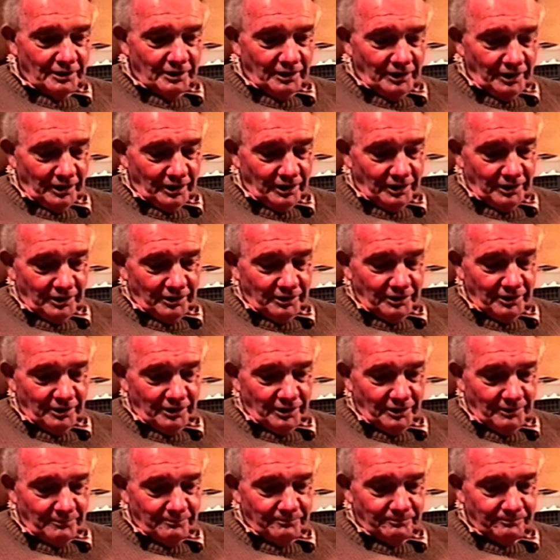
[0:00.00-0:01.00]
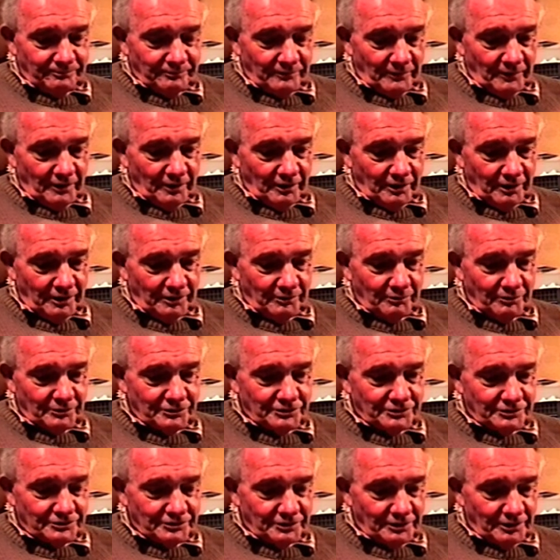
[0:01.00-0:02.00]
and it
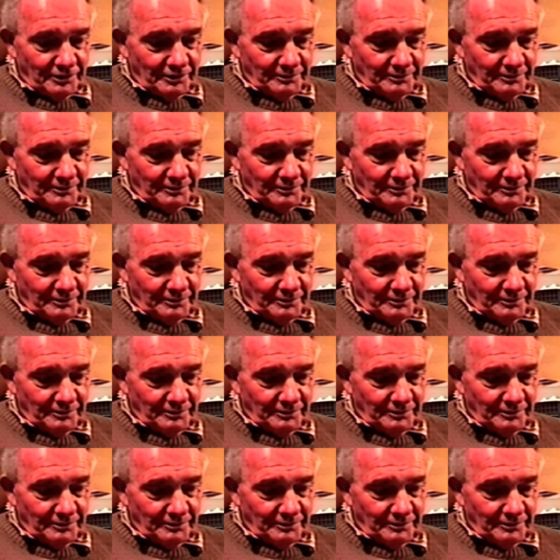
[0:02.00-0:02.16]
was